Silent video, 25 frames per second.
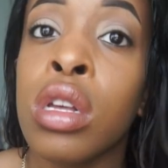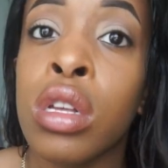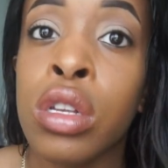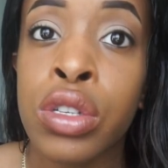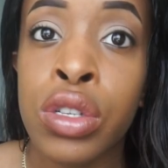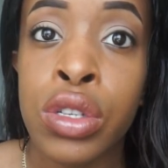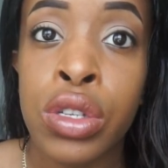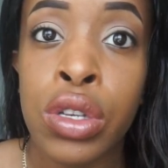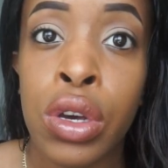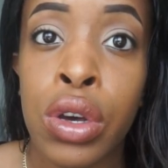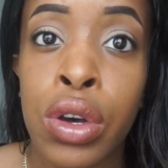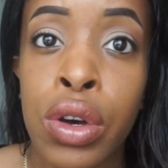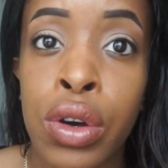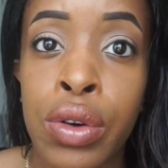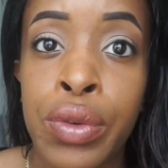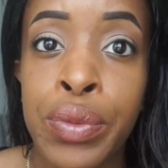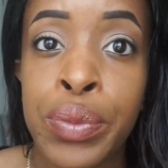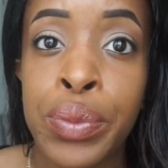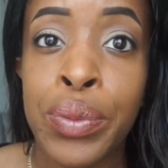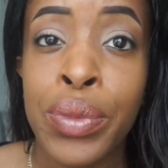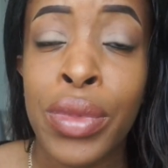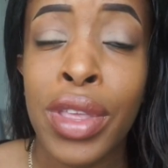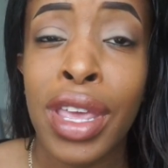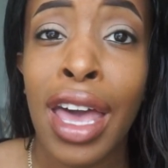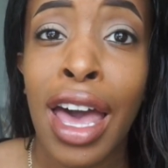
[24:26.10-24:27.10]
So
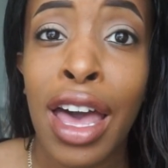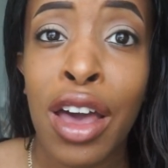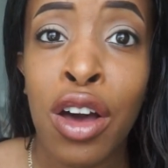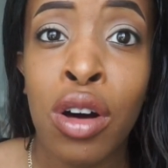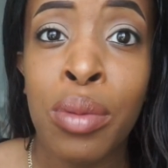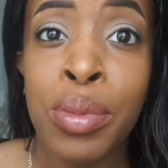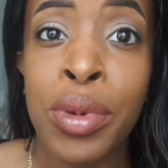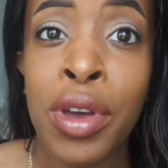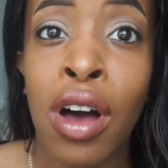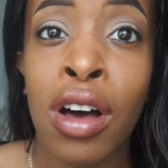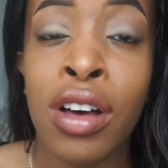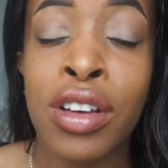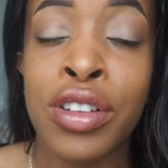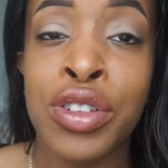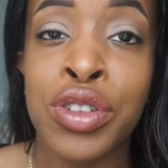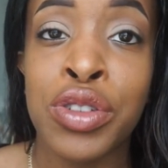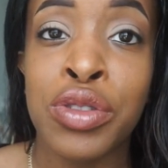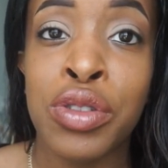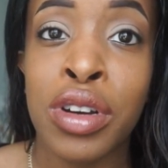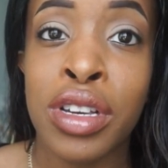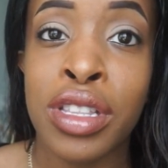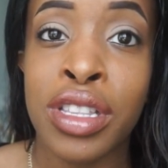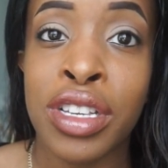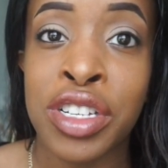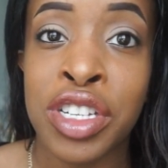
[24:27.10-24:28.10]
yeah, I hope y'all
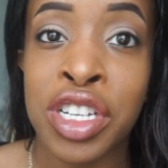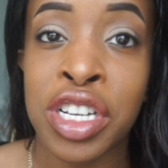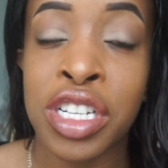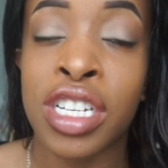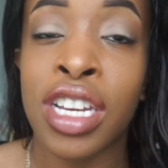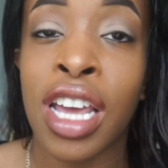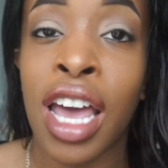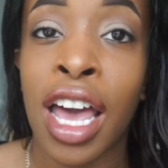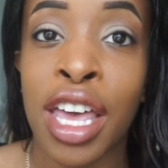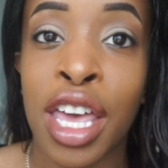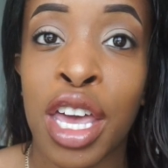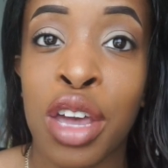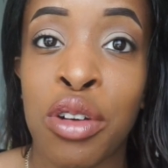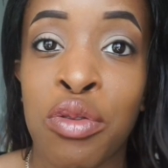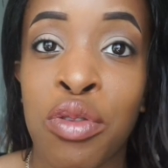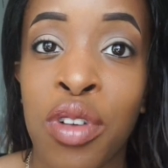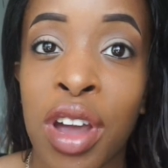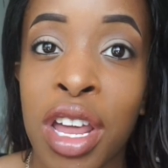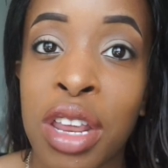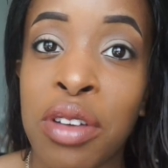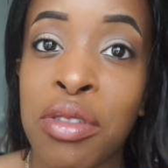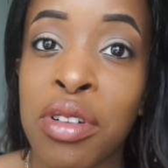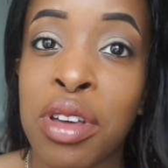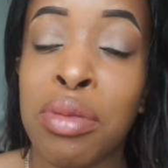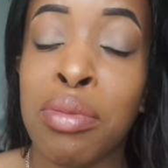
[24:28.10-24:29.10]
enjoyed this chit chat. Get
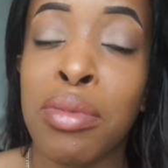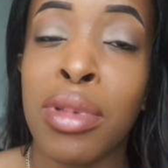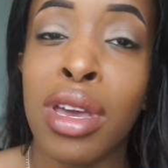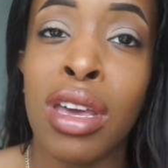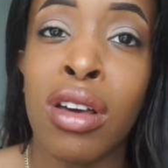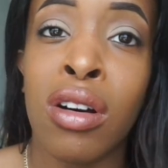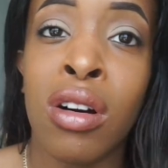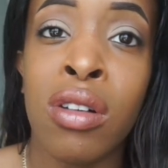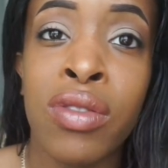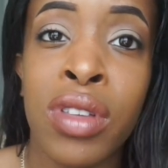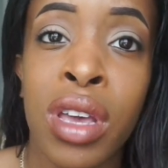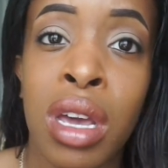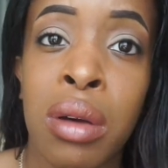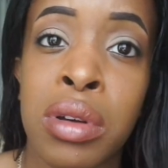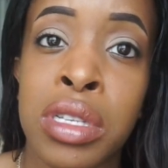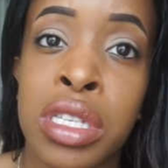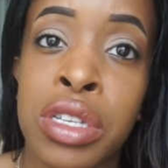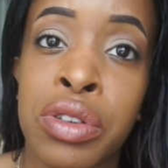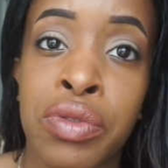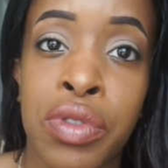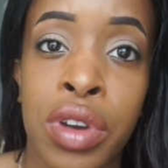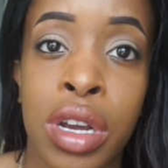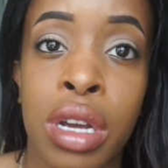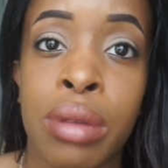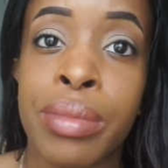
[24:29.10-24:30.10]
ready with me. Hopefully I
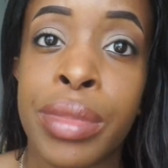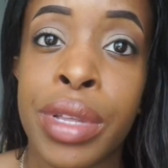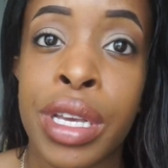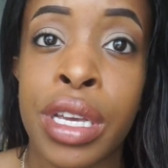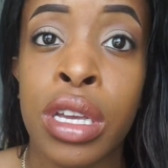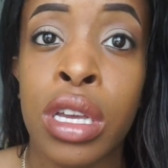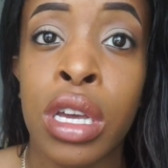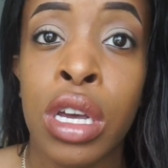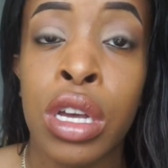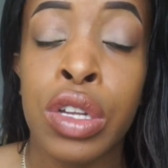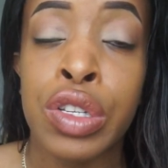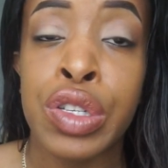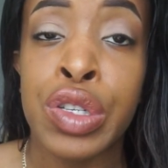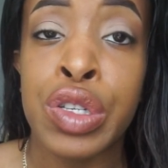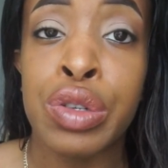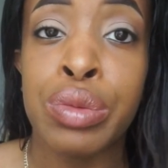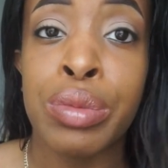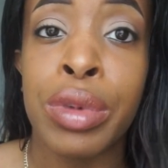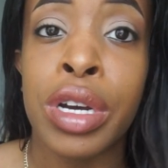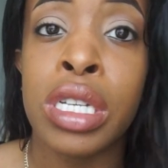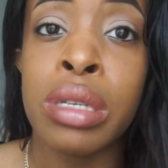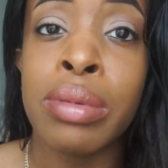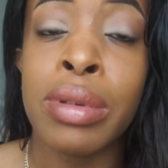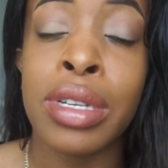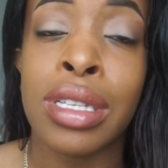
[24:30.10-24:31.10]
wasn't rambling too
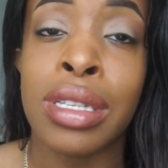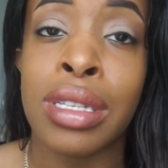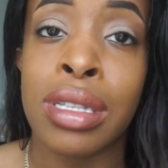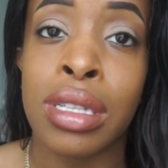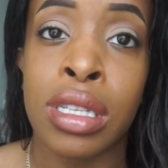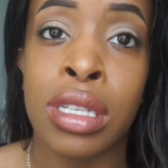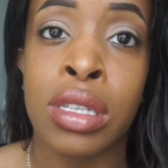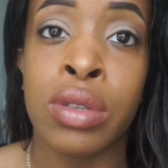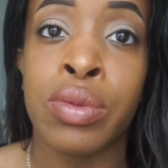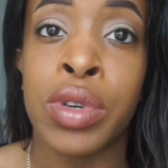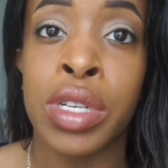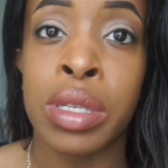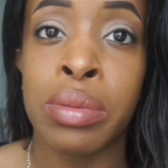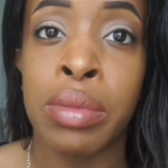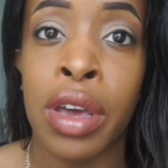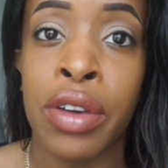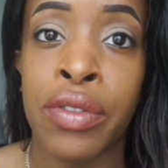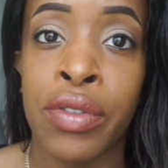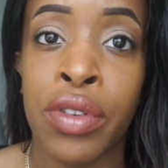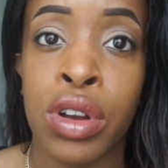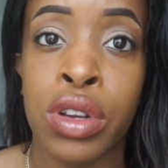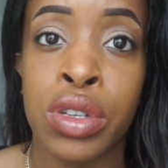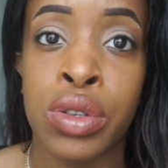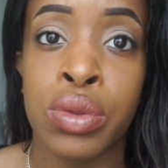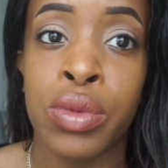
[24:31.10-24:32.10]
much, but this was my
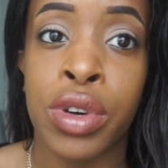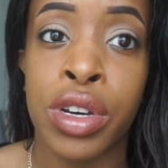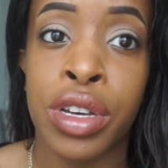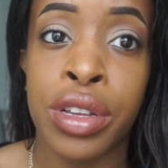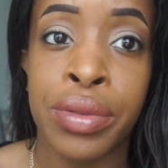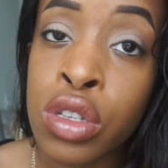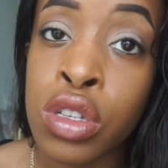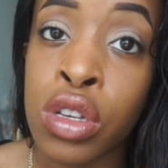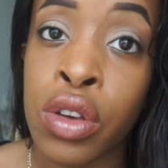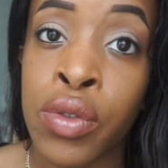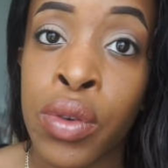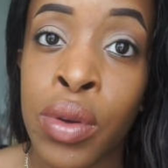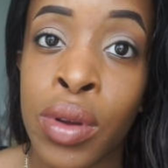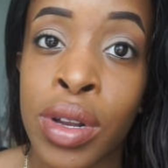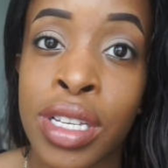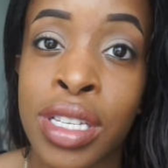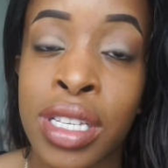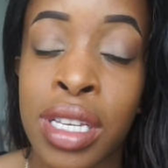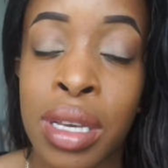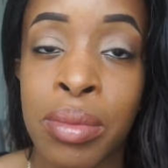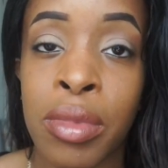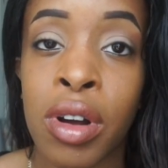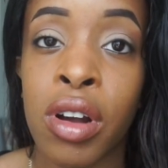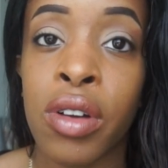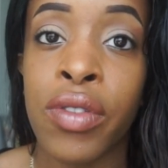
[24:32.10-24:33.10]
first one. So if you want to
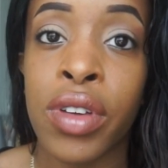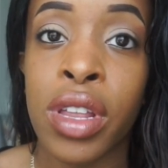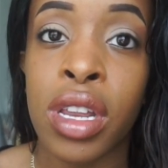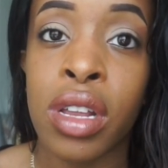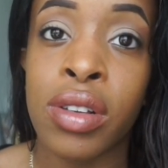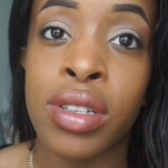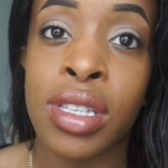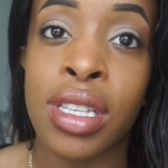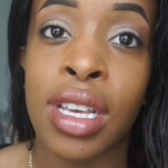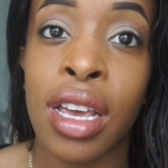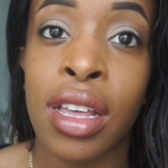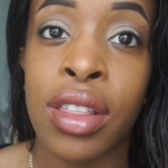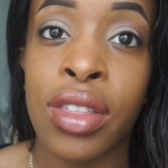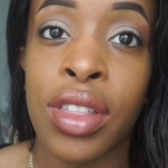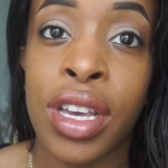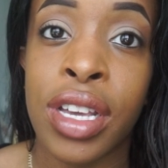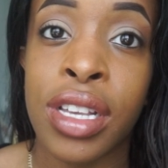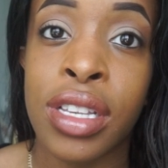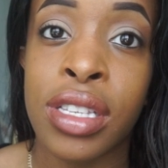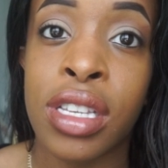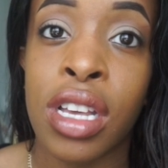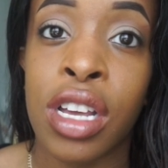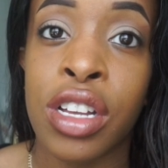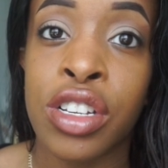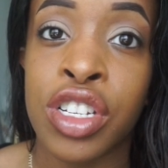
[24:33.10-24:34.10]
see more videos like
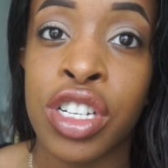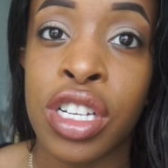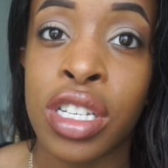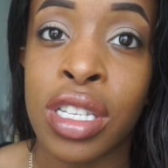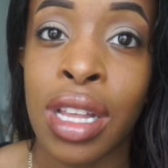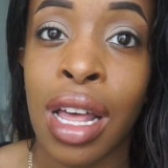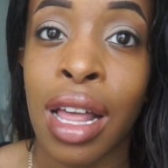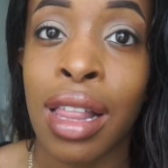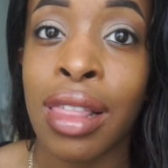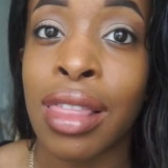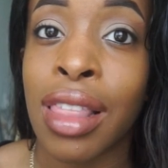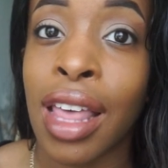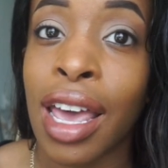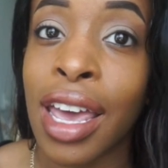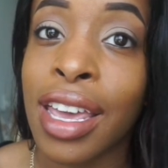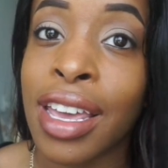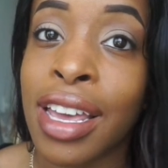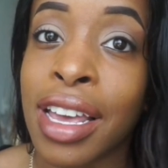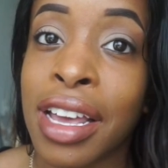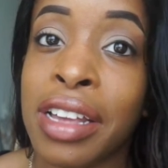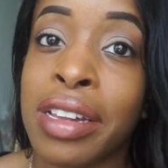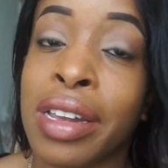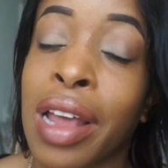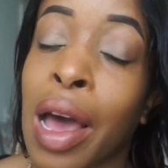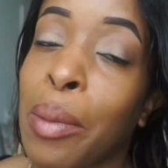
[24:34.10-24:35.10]
this, just
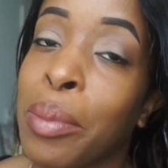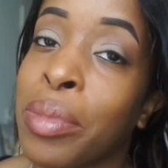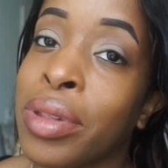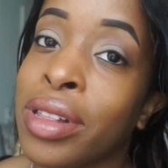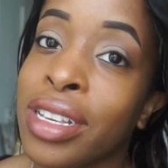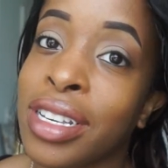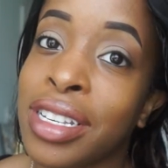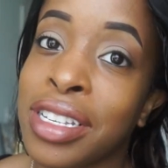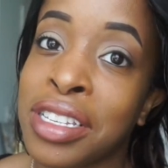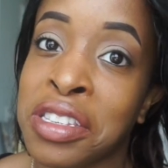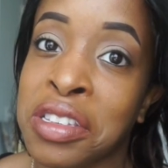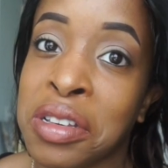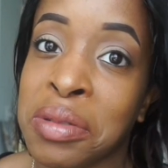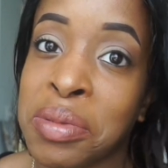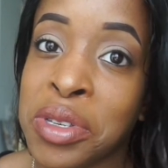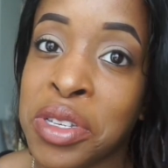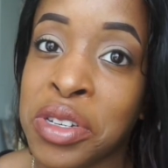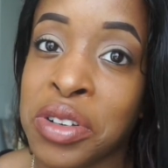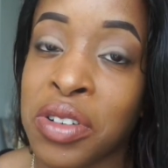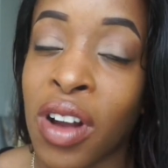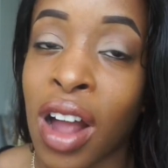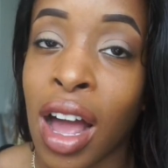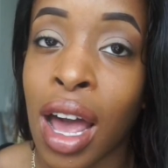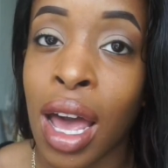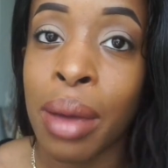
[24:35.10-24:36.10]
like and please
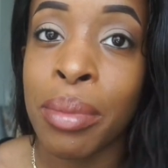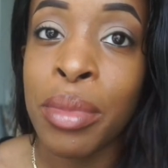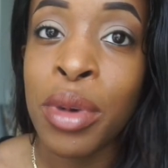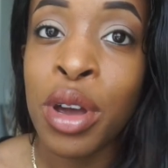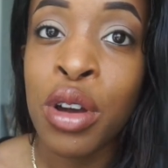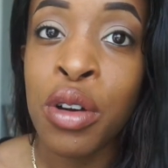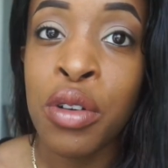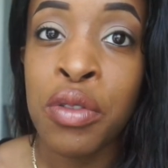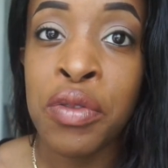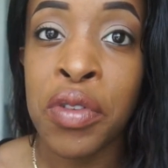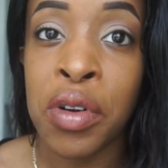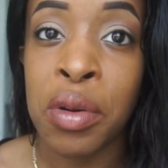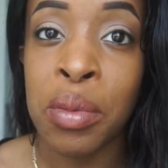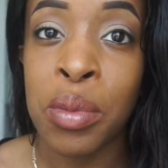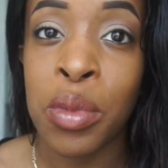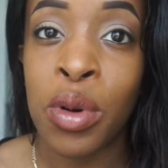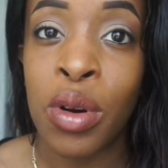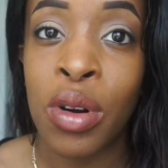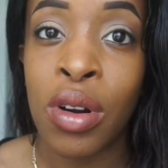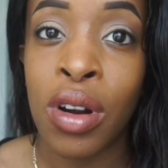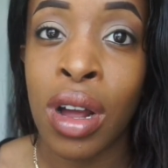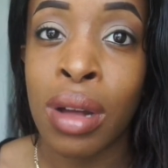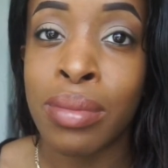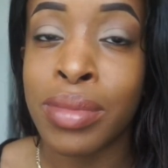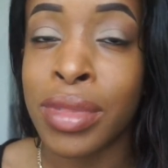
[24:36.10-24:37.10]
subscribe for
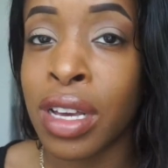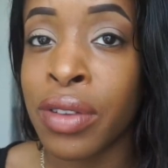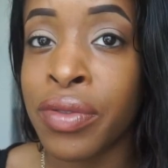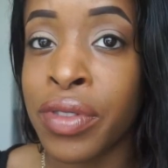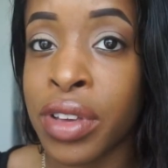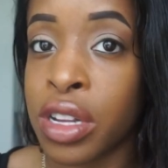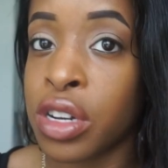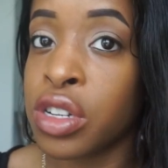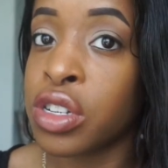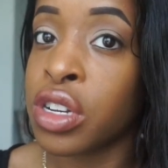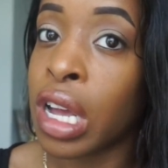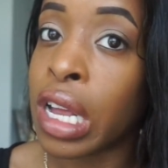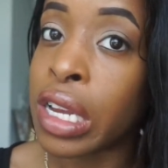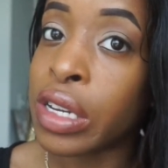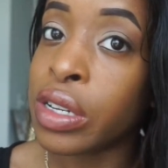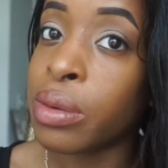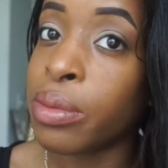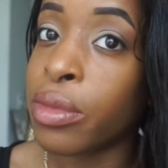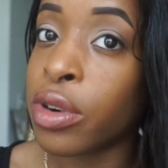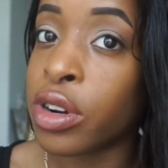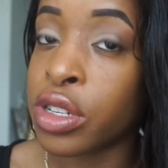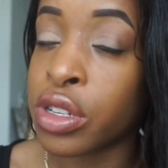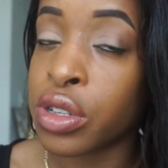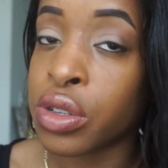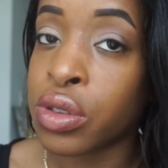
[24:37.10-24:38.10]
more. I'm definitely gonna try to do
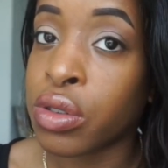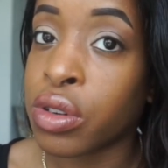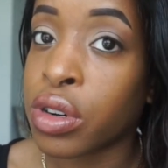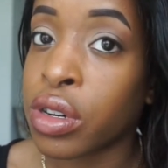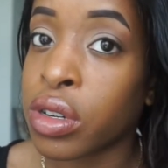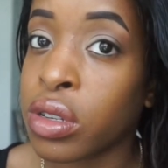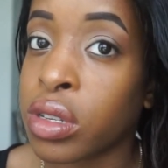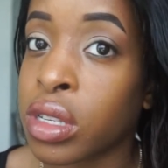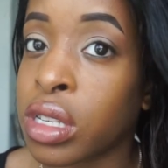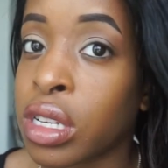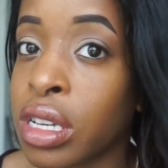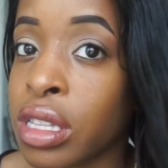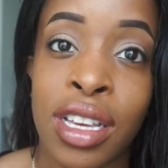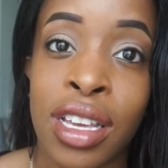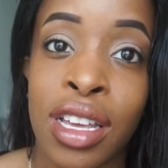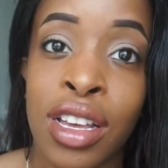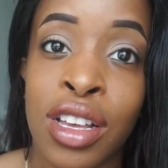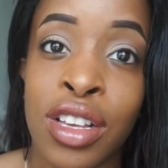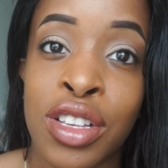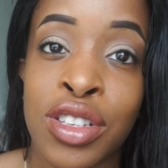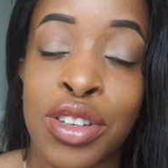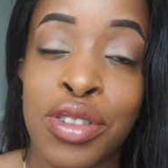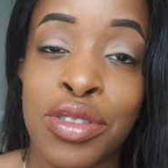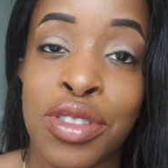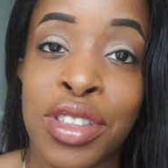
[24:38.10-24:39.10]
more tutorials like.
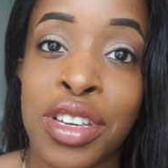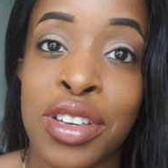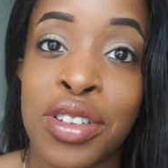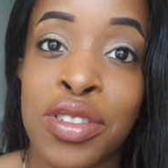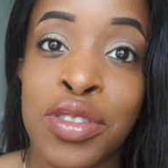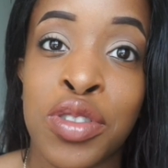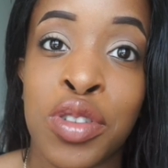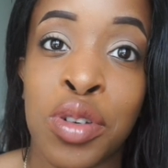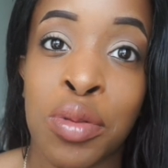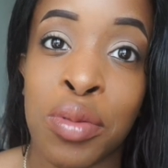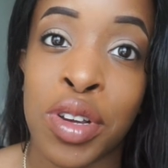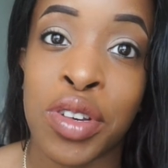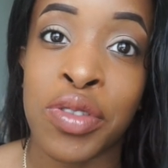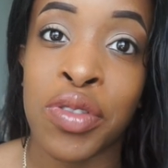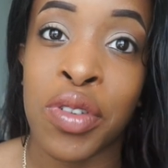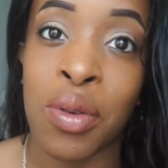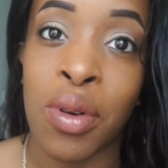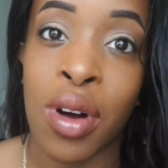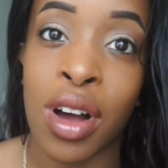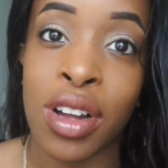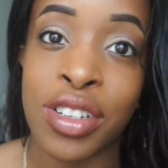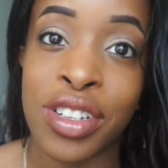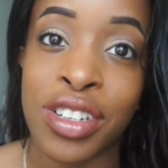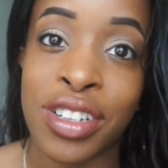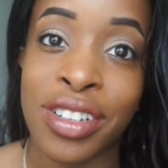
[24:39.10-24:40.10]
So thank you so much for
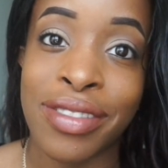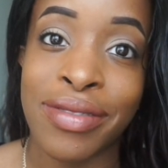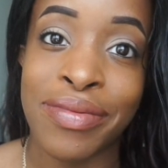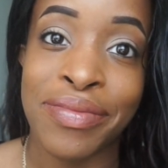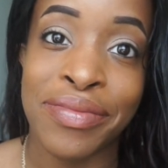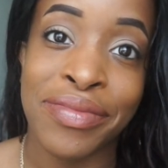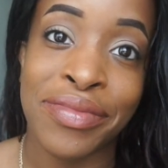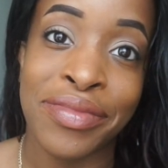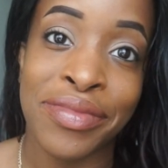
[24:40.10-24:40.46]
watching.